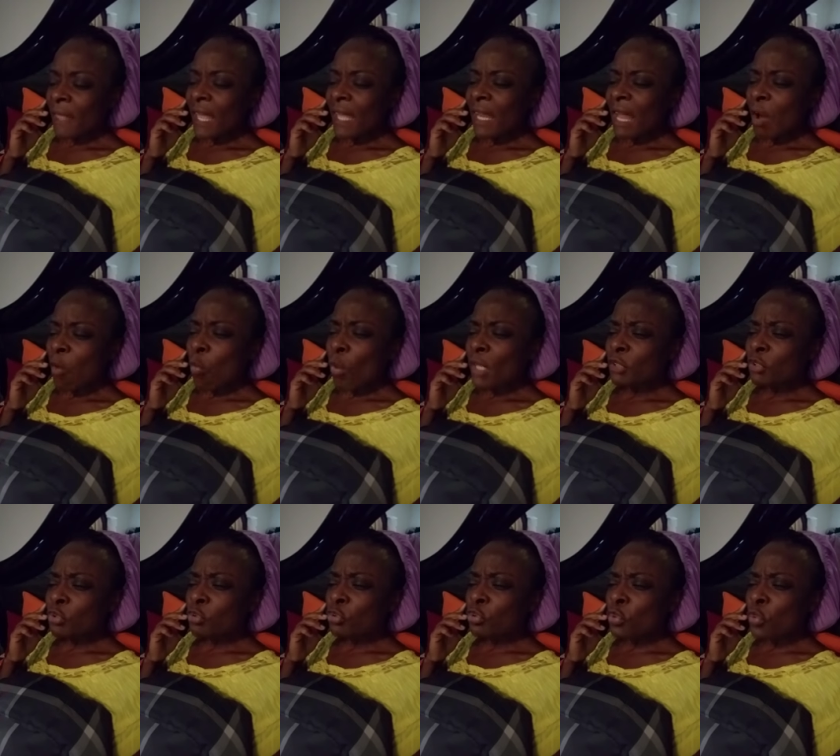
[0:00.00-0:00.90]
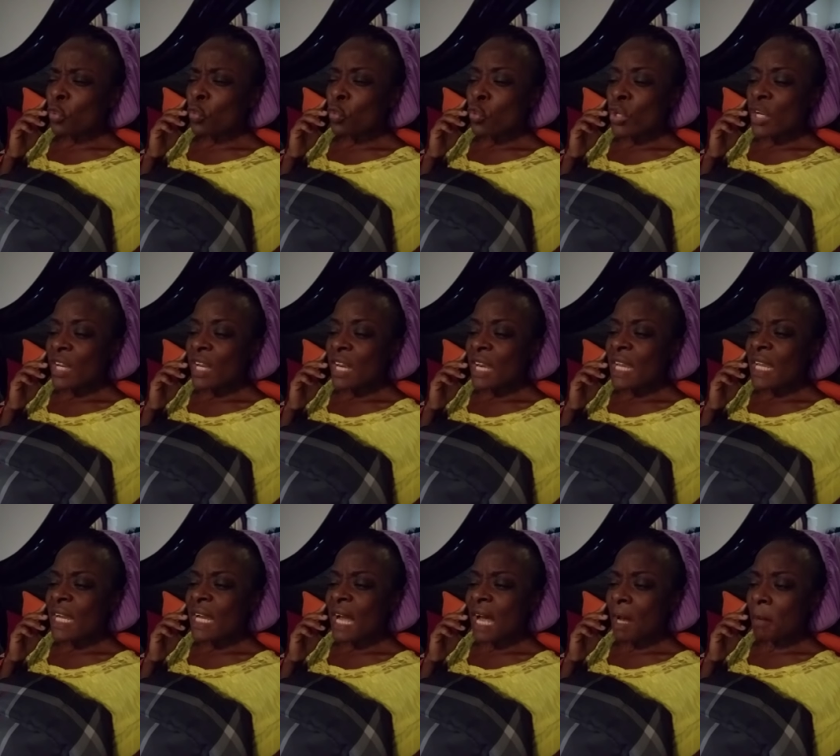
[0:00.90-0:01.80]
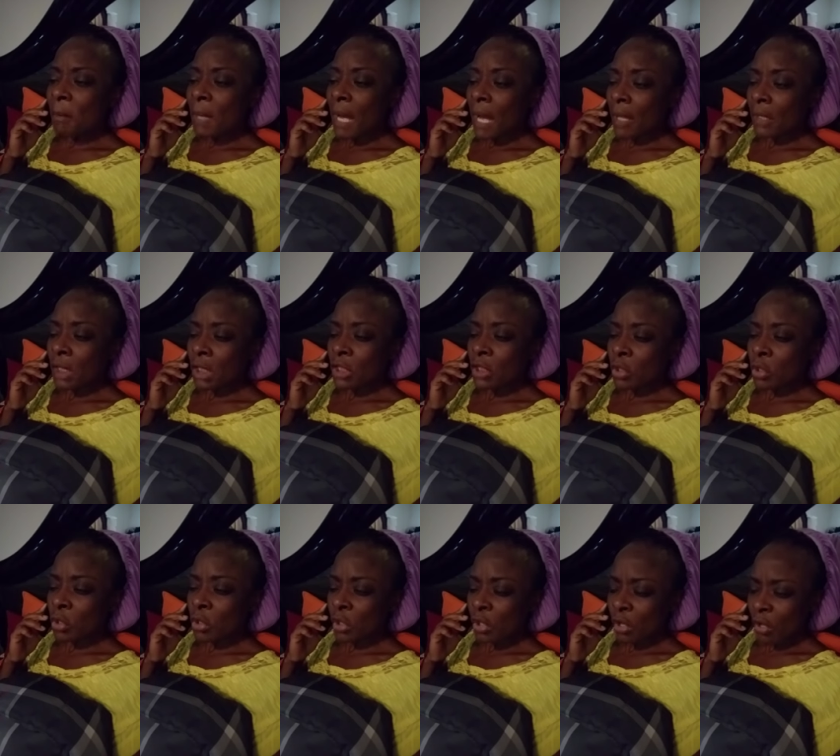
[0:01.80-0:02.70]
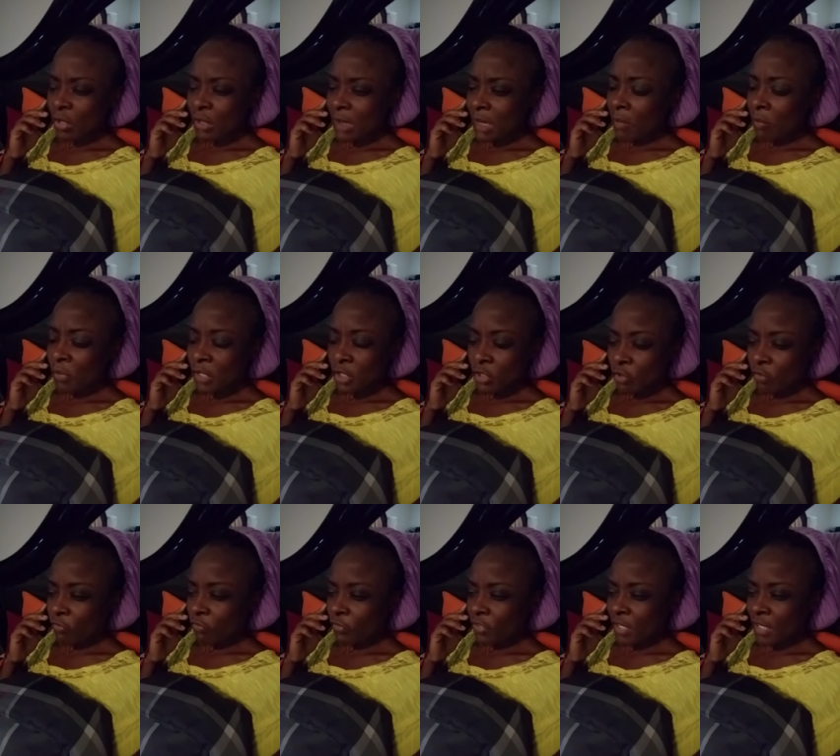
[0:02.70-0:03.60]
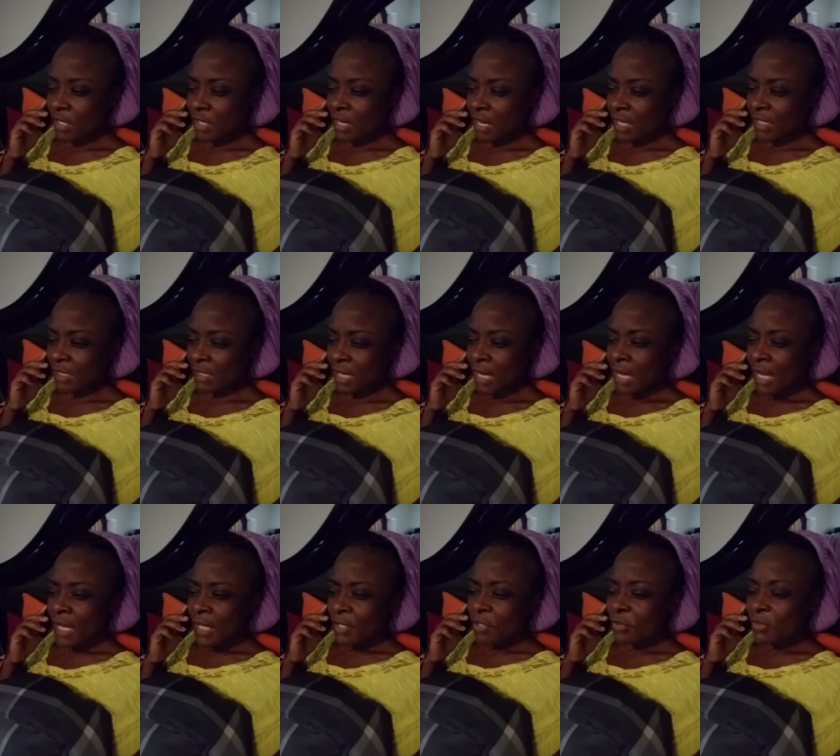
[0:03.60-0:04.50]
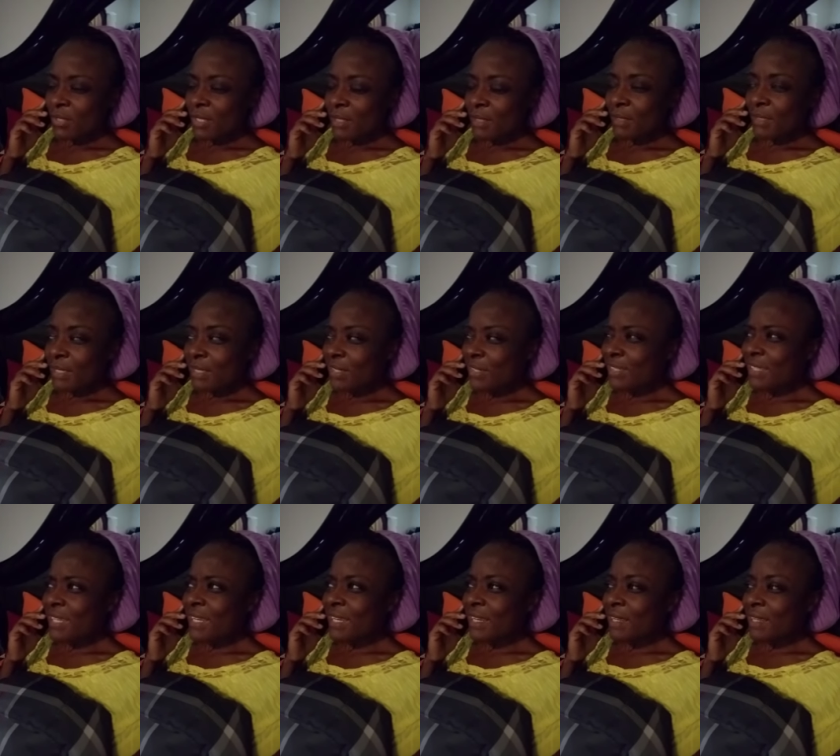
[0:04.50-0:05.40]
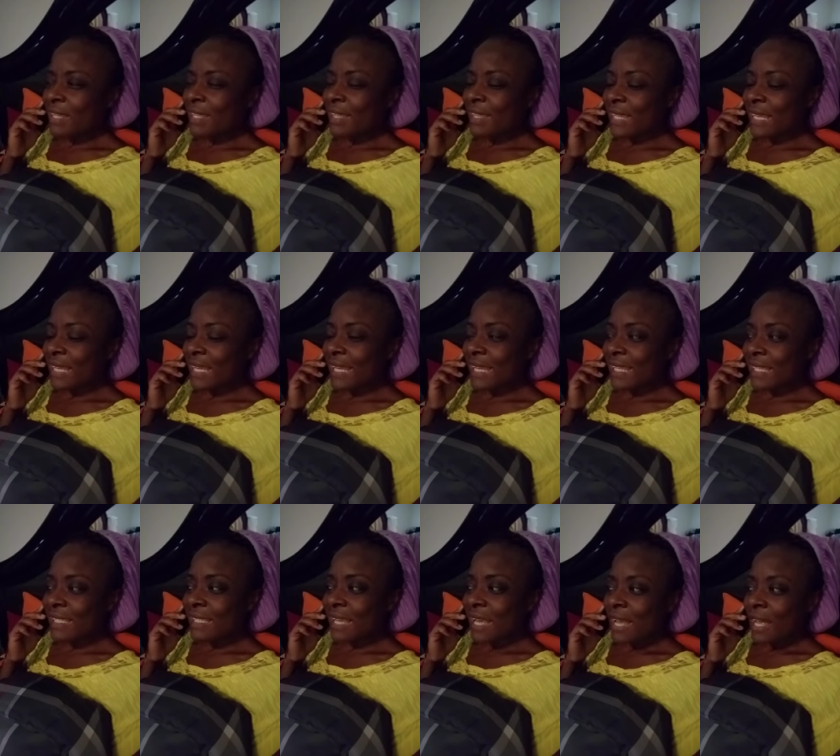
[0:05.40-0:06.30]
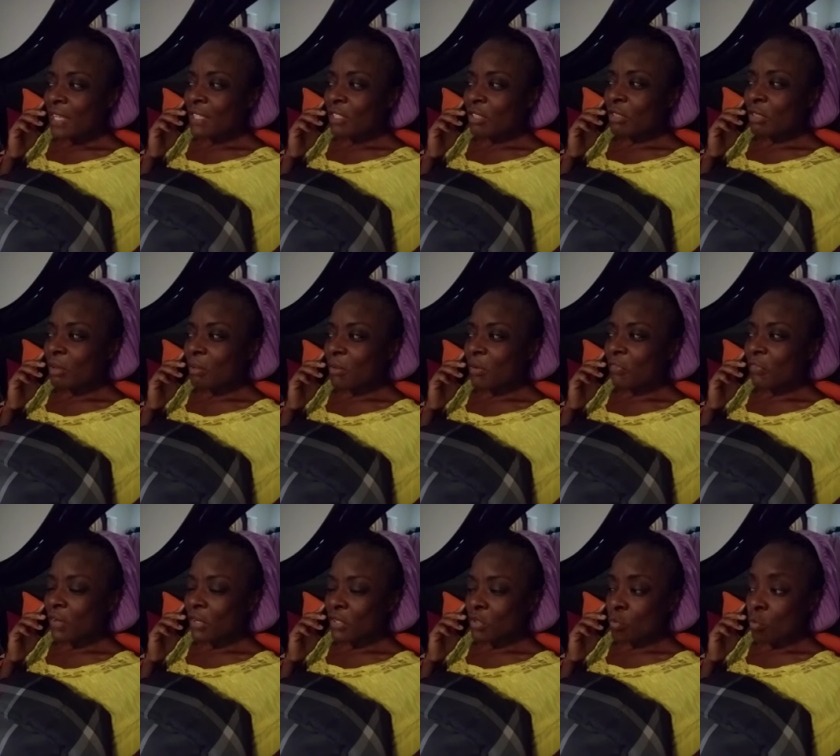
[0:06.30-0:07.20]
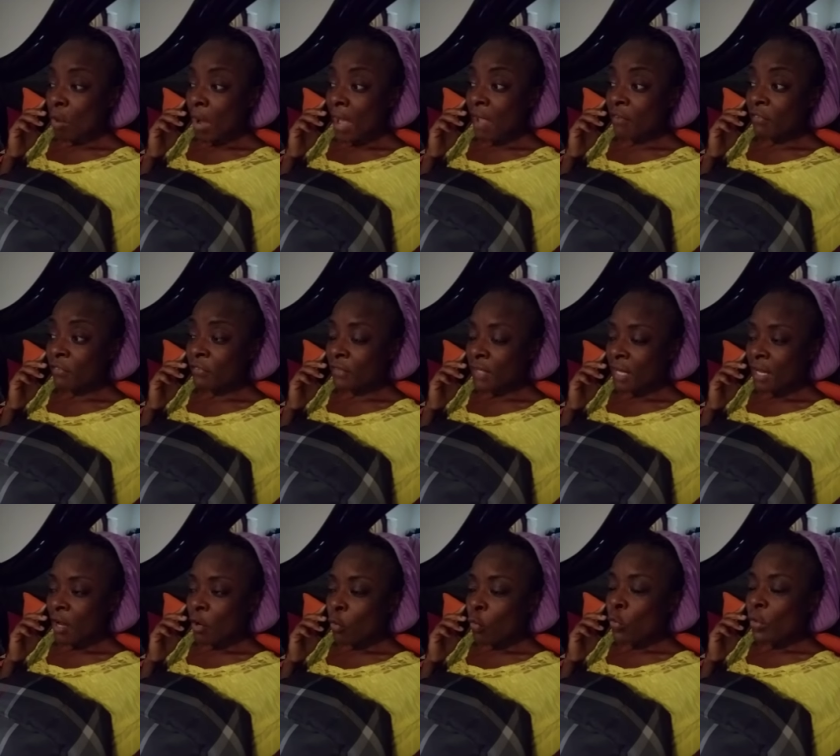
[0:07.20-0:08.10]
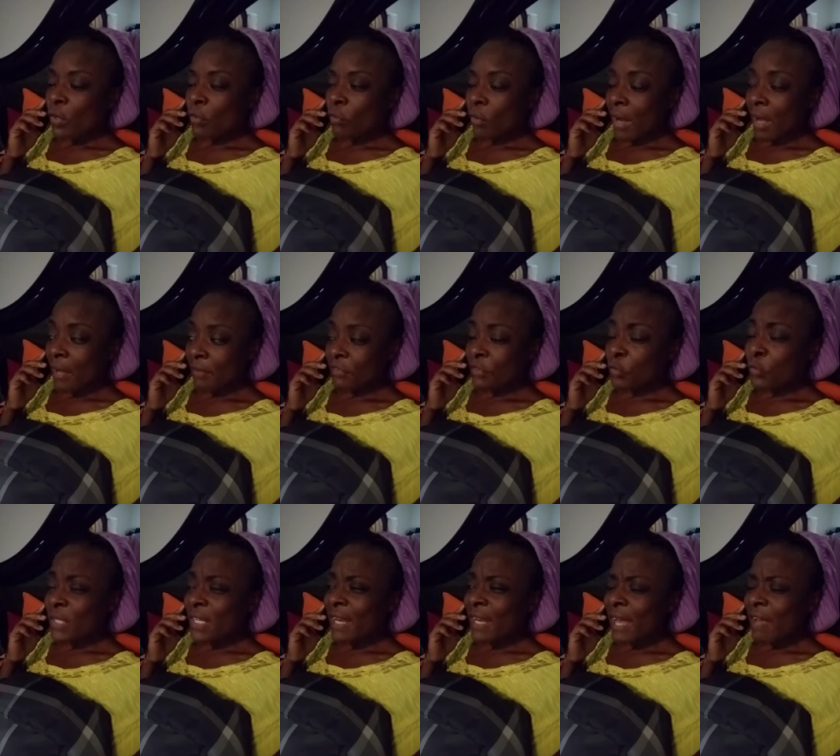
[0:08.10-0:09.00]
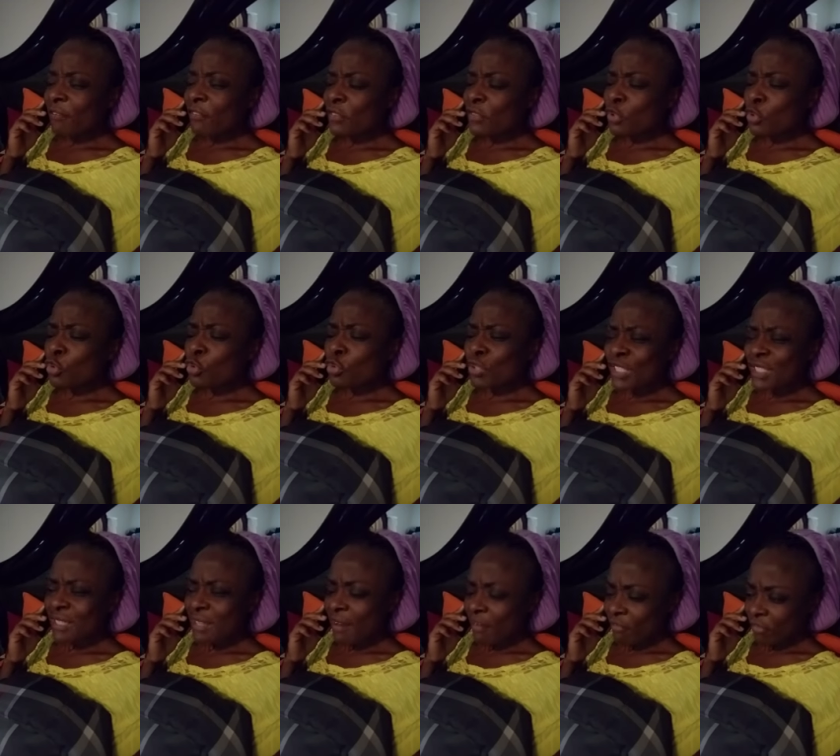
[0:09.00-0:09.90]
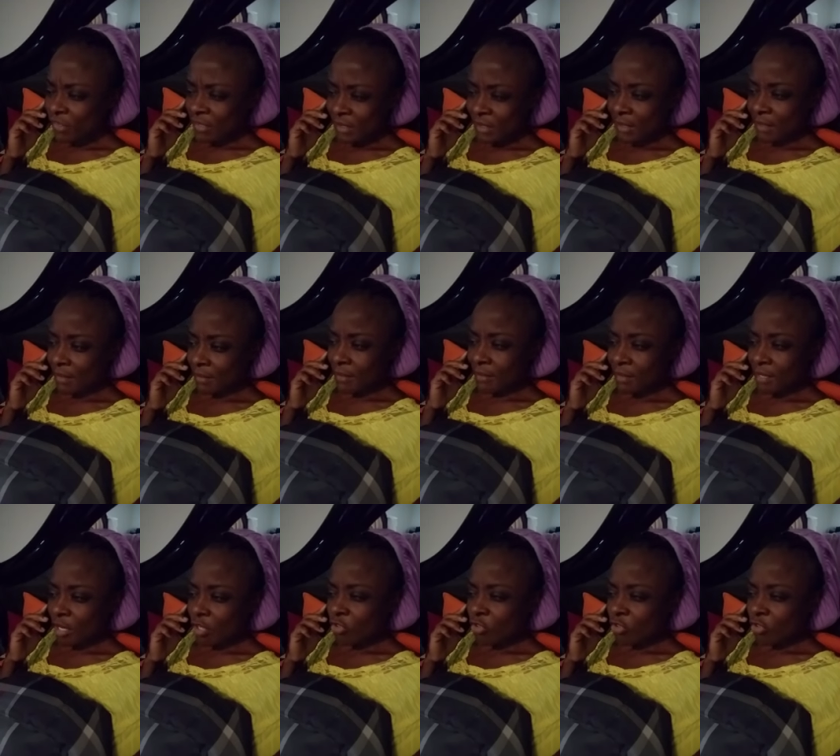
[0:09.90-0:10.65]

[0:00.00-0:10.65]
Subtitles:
And I want you to really come out of the closet with your freakiness. You see, the thing is, some of us wives, we left the street ever since.